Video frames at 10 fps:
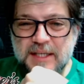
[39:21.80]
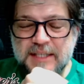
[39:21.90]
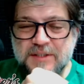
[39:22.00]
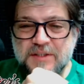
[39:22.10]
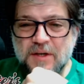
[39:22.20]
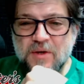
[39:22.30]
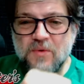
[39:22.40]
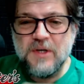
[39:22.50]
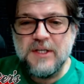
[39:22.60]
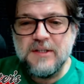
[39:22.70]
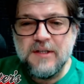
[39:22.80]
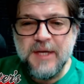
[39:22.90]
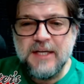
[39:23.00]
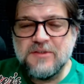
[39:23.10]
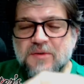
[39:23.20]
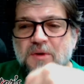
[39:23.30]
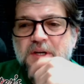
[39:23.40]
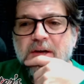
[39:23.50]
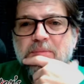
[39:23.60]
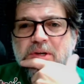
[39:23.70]
And so let me answer
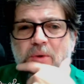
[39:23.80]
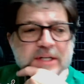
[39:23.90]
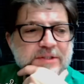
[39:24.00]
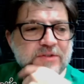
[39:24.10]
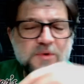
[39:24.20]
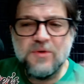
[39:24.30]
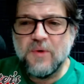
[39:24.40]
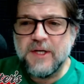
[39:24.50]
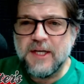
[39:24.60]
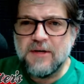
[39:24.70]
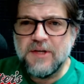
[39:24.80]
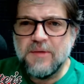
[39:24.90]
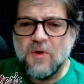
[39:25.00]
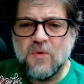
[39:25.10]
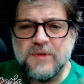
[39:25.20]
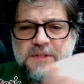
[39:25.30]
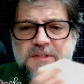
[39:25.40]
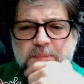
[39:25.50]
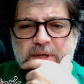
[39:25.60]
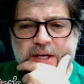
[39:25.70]
a couple of questions real quick, and I'll keep going with
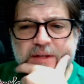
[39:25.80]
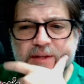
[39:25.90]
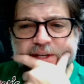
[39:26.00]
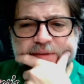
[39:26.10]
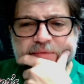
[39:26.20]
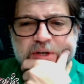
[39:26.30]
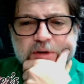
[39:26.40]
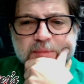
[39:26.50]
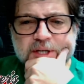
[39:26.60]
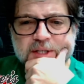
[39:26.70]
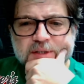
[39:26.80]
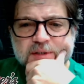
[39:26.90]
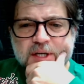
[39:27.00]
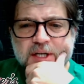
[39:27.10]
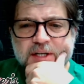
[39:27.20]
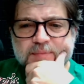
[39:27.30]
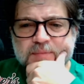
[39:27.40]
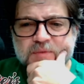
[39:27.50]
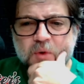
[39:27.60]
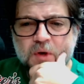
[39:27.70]
the CPA thing if you don't mind.
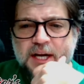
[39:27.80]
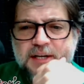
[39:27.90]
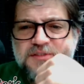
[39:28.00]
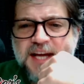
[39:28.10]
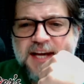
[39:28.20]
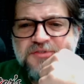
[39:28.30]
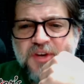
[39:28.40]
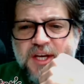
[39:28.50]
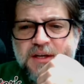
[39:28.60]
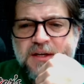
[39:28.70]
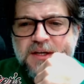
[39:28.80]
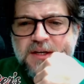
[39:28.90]
NorCal's asking,